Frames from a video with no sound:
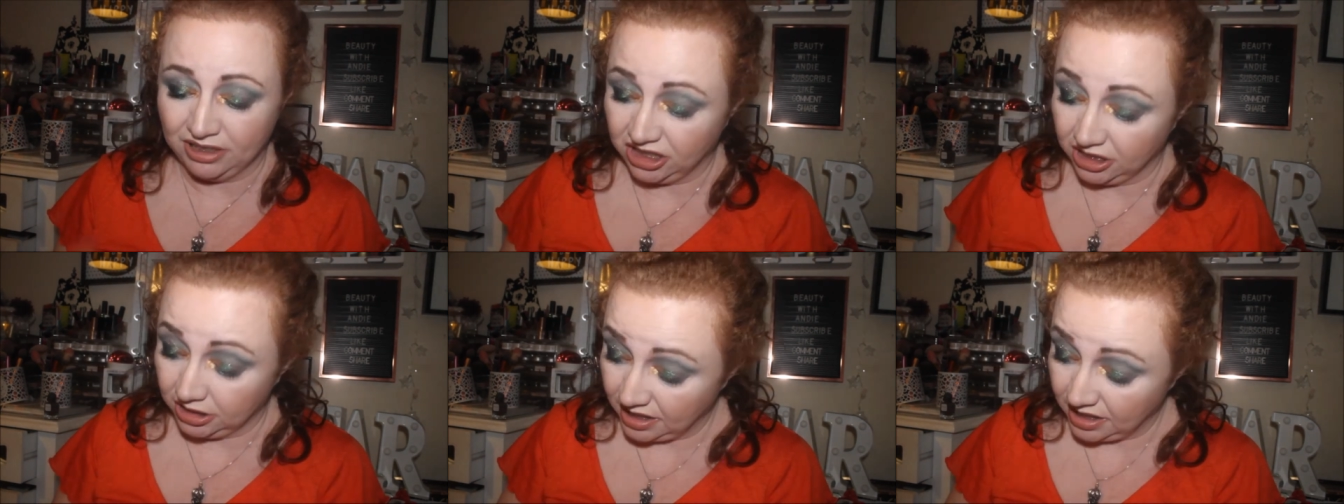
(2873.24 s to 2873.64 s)

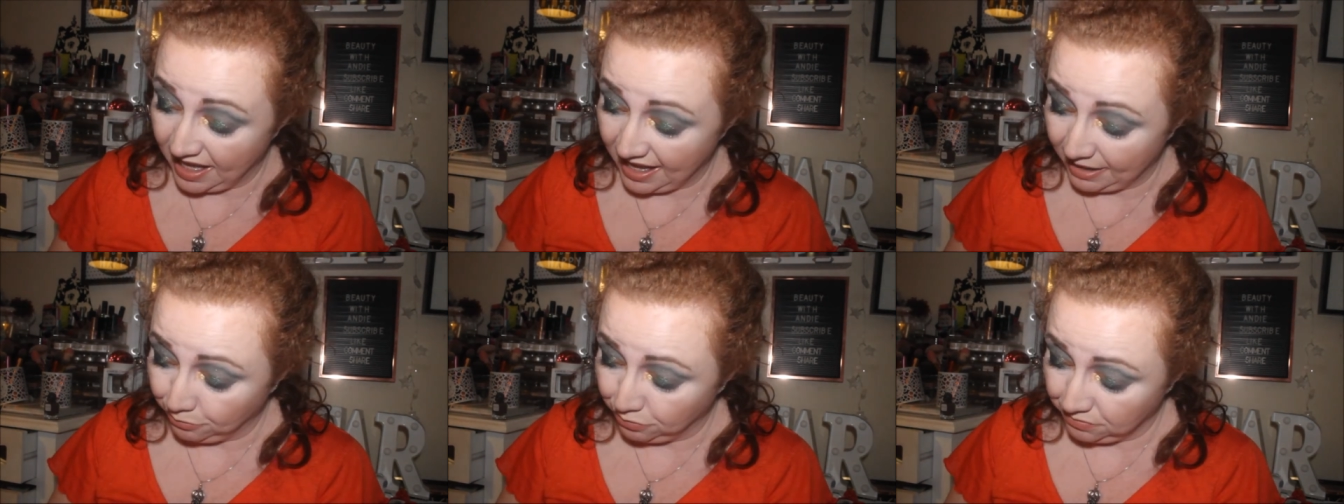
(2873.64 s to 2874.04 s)
which is
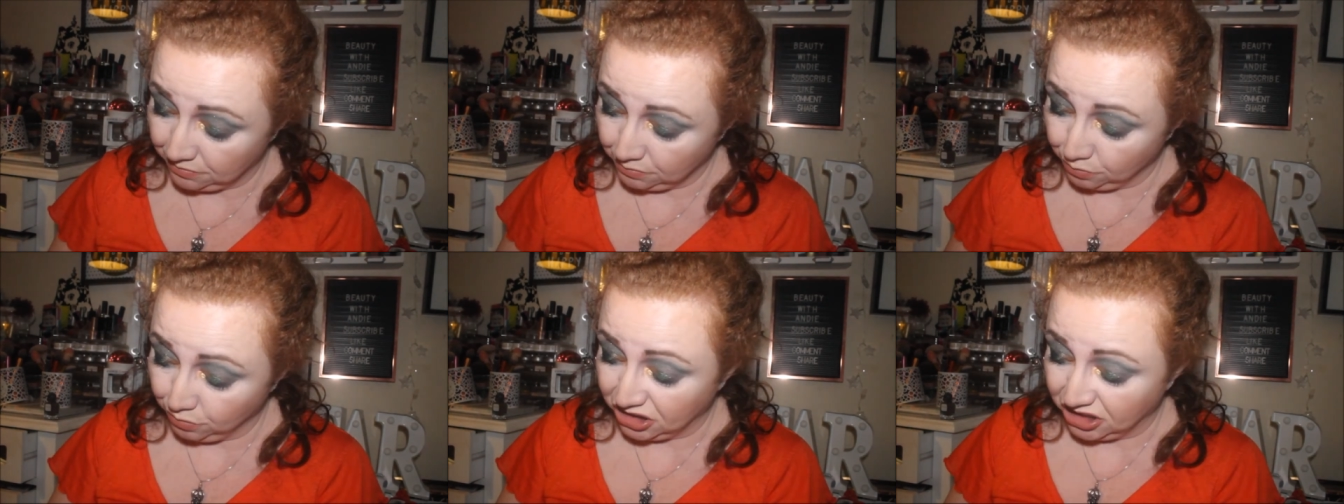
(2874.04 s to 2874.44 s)
uh,
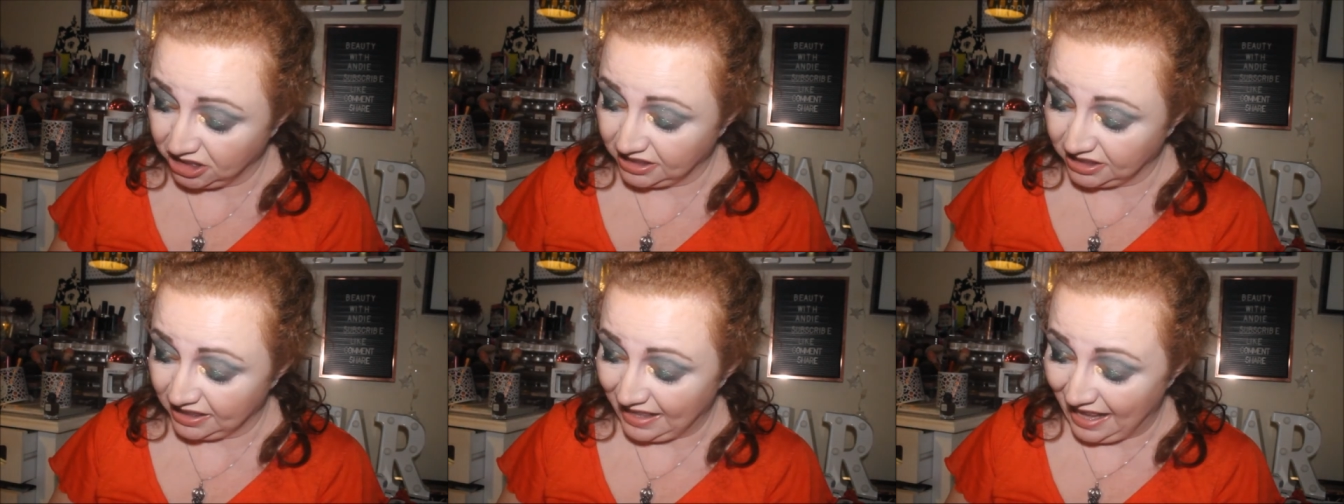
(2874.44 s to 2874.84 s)

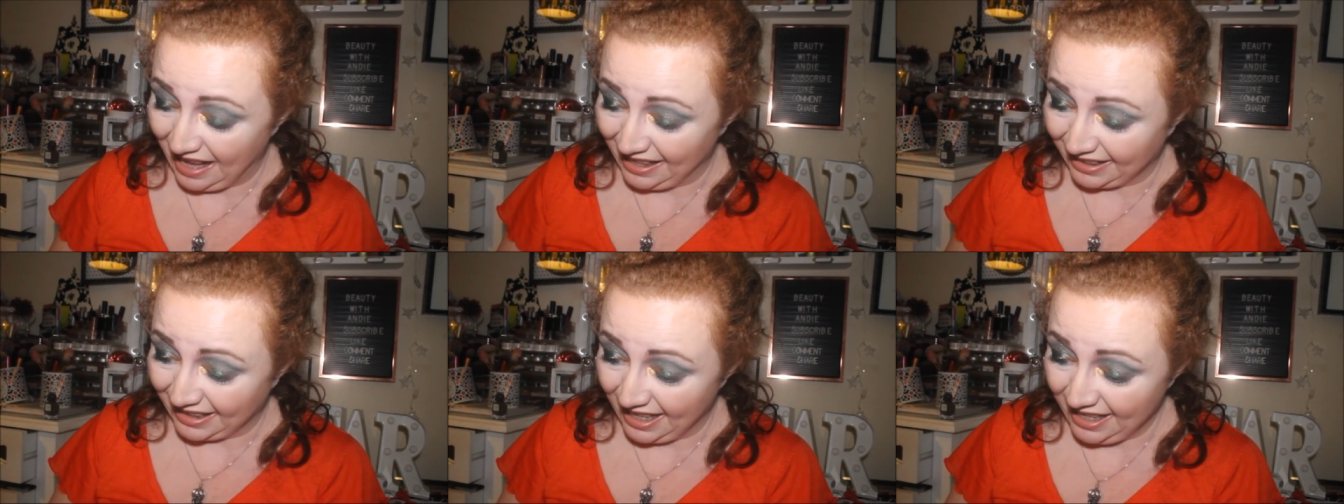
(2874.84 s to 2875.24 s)
which is a
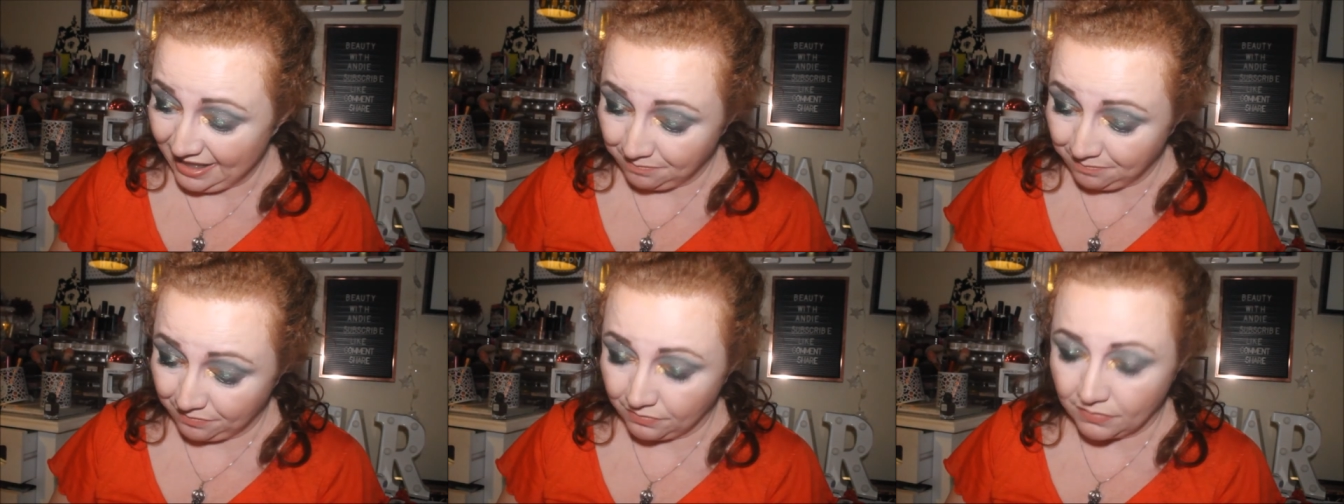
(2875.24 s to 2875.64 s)
like
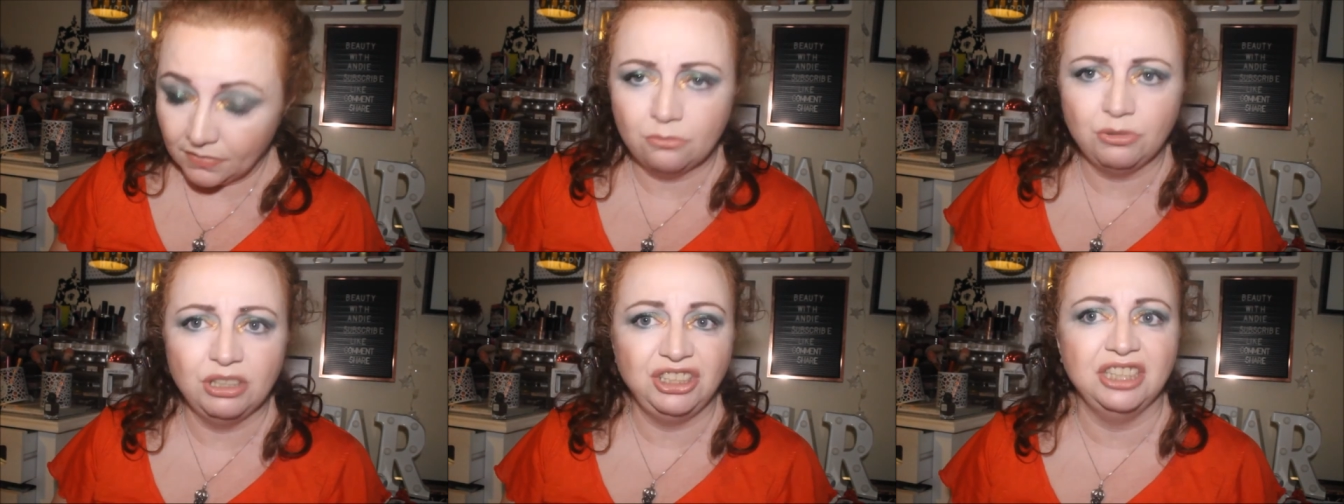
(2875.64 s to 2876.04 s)
it,
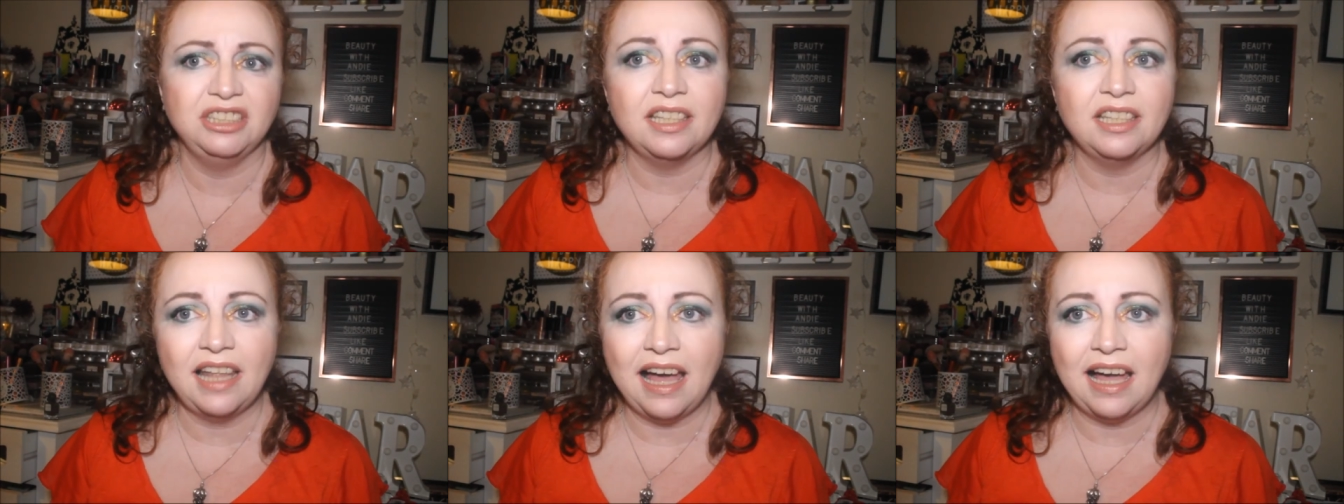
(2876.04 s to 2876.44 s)
which
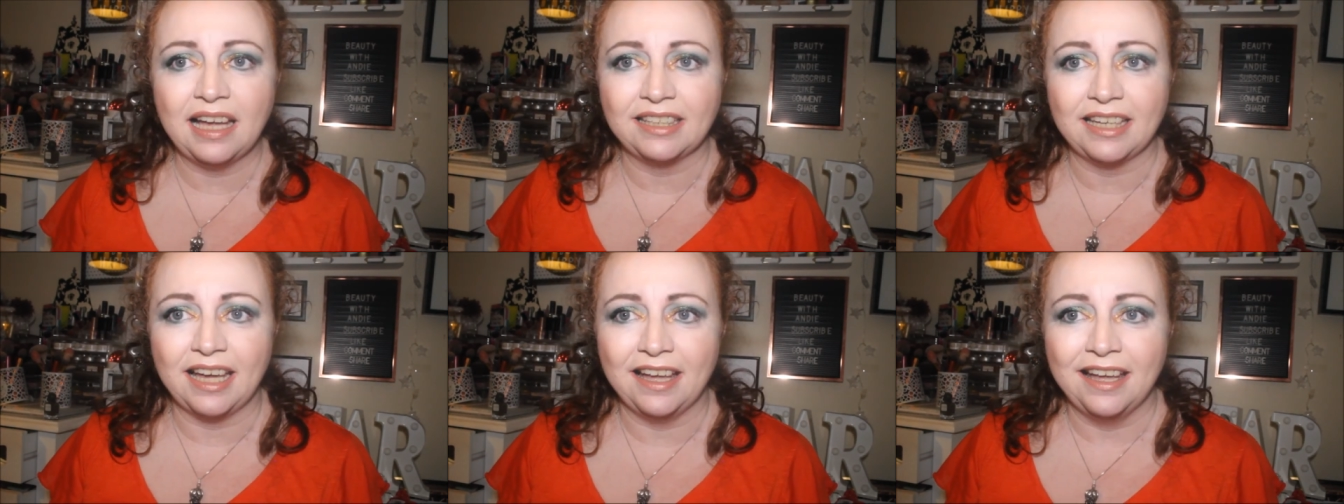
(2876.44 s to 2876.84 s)
is a
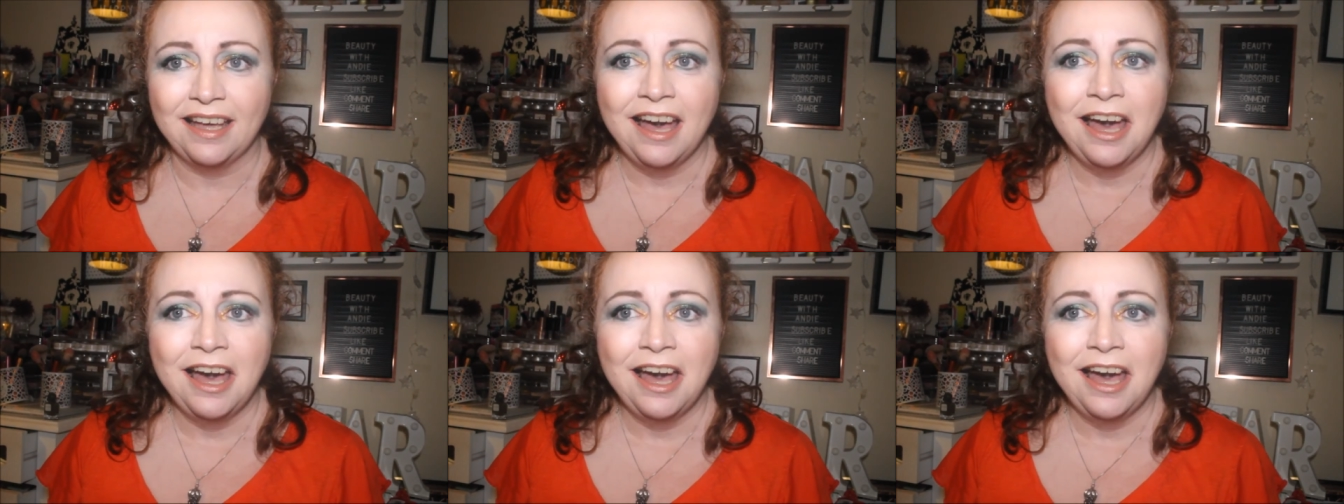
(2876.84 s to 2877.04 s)
like it.